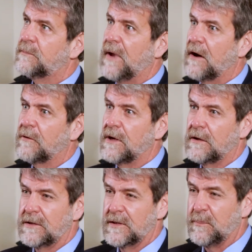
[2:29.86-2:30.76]

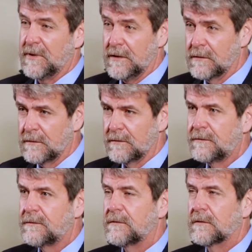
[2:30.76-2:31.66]
background in
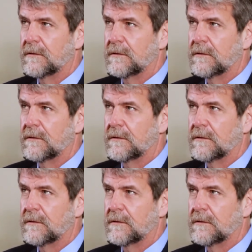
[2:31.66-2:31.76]
appeals